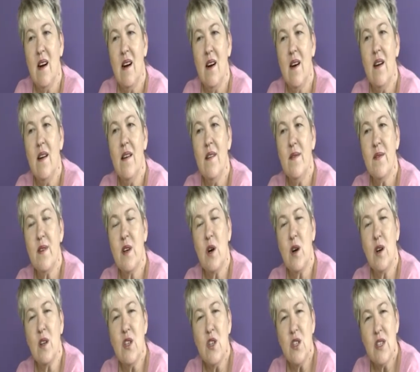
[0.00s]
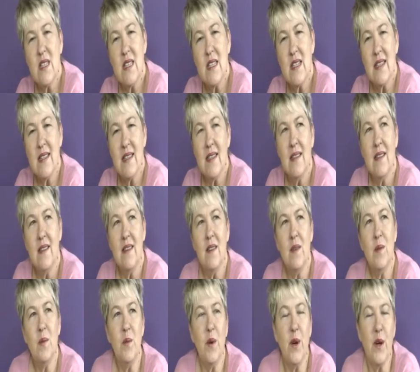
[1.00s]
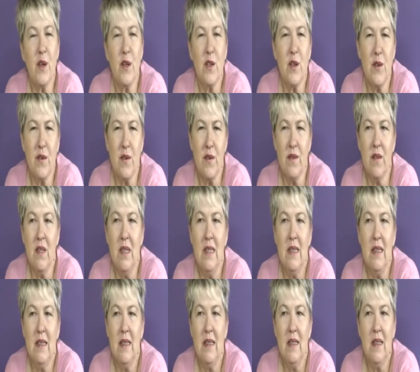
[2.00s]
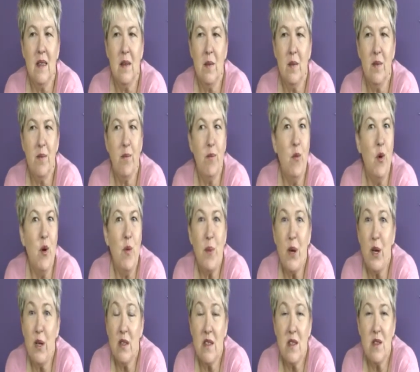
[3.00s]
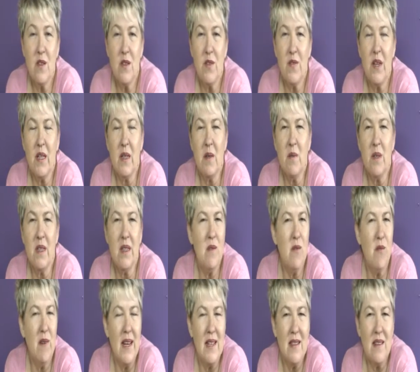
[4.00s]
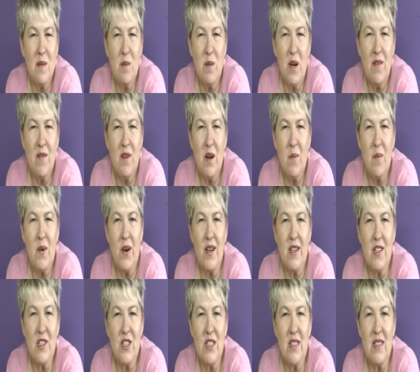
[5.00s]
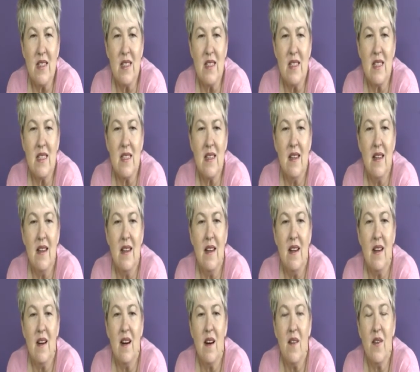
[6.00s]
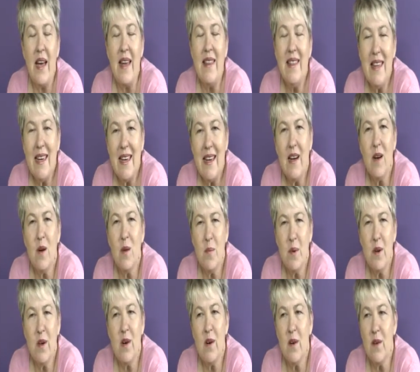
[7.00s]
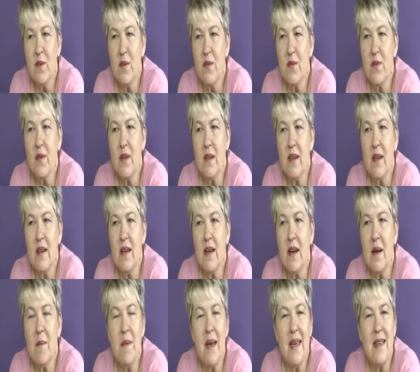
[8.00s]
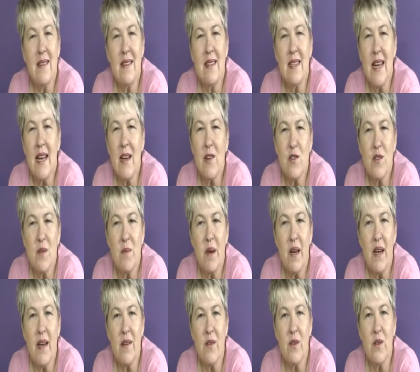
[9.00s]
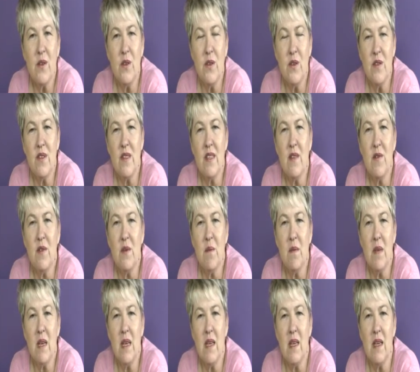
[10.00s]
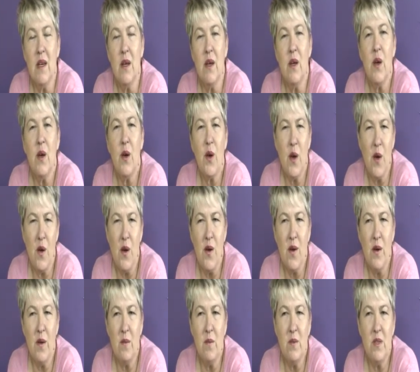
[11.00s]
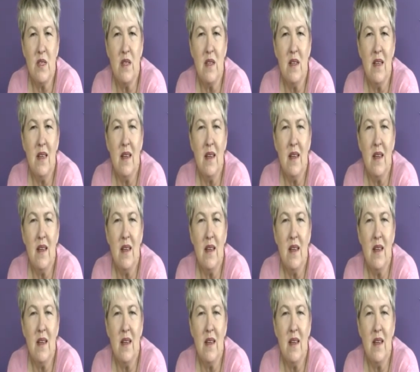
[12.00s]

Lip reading: I've consciously worked on more personal development, raising my vibrations. I've had the help of amazing naturopath who's given me herbs.